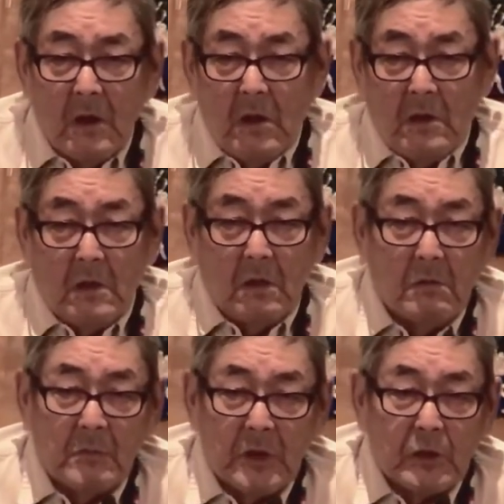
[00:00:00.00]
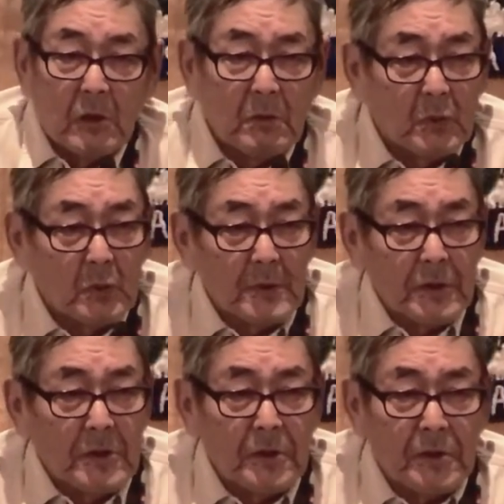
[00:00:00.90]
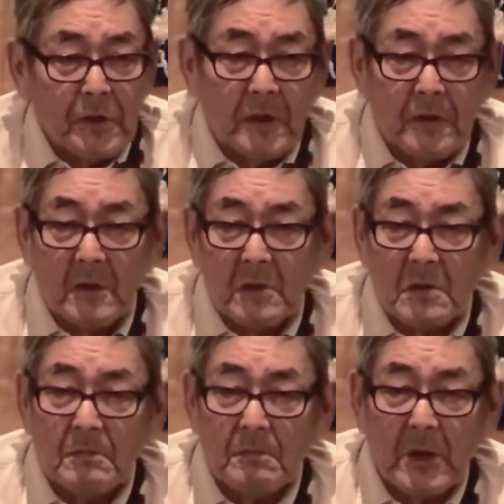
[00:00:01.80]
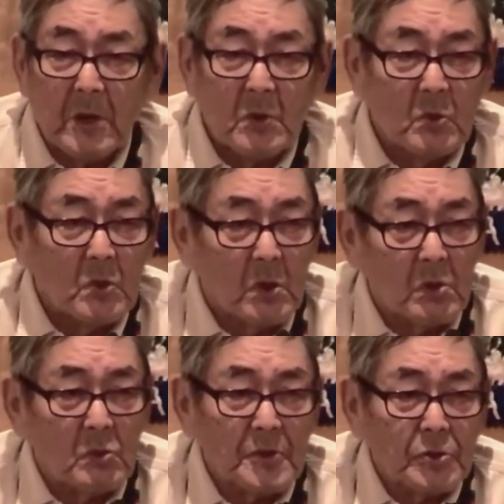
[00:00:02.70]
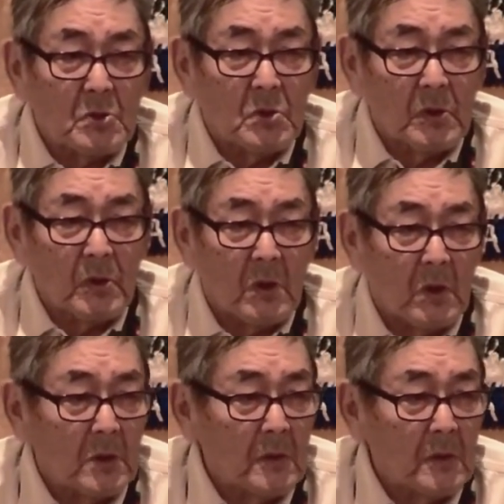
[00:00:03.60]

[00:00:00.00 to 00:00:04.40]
middle 40s, and a big war was going on.